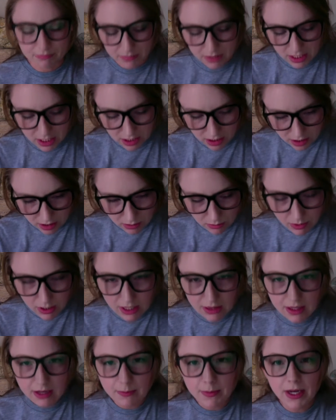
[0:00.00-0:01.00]
This is what I
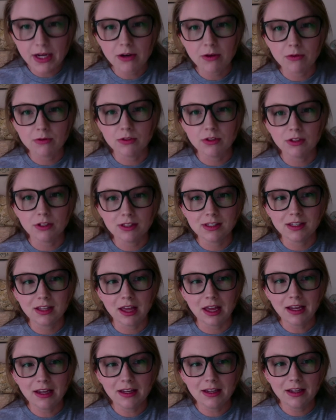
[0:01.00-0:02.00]
think my nose looks
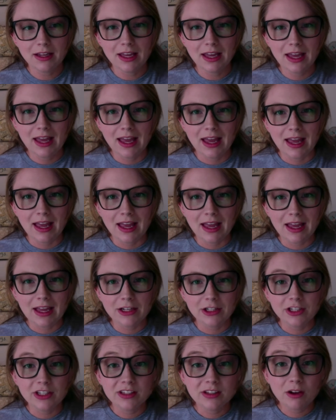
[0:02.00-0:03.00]
like. And
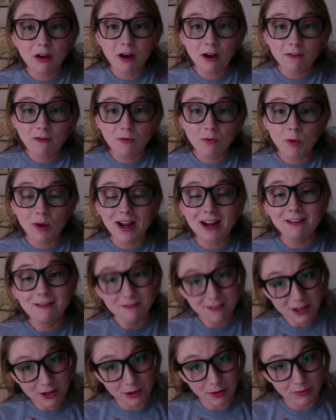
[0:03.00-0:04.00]
just go off of what I
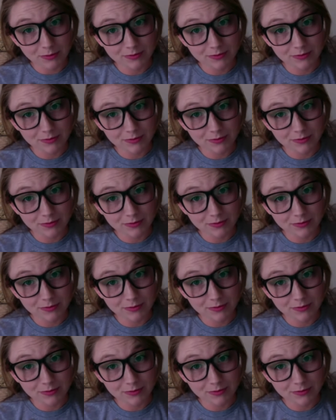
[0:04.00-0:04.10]
feel.